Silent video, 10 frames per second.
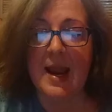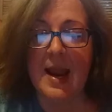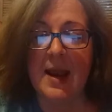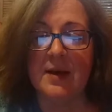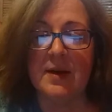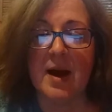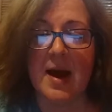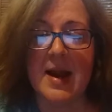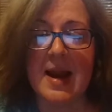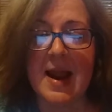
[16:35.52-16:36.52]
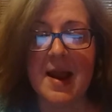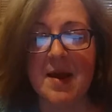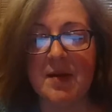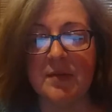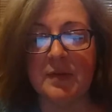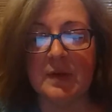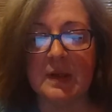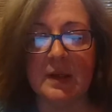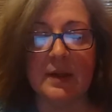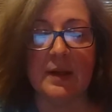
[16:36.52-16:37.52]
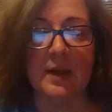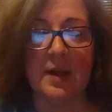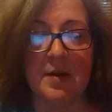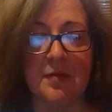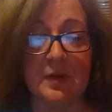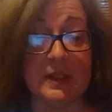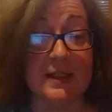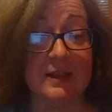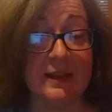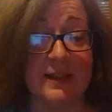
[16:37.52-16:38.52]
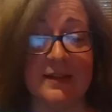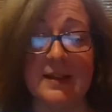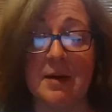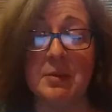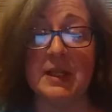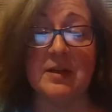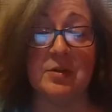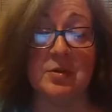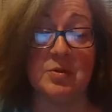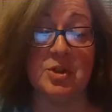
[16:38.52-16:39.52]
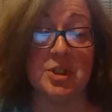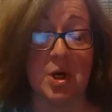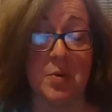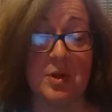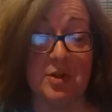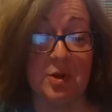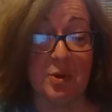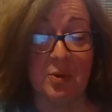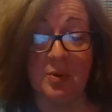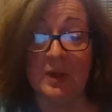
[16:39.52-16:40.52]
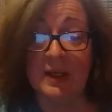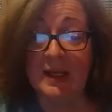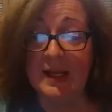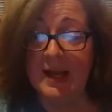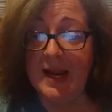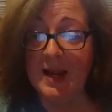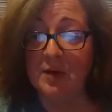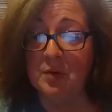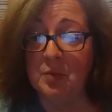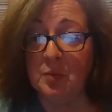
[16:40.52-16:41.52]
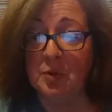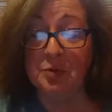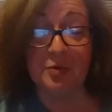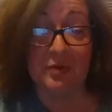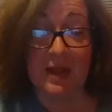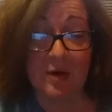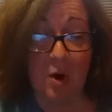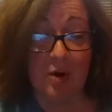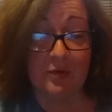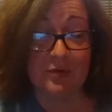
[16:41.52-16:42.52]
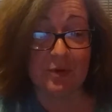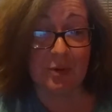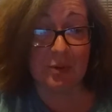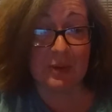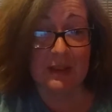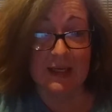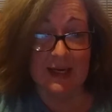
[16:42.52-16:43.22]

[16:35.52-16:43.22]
and I have an affiliate link that I would like to share with you, and we'll do that also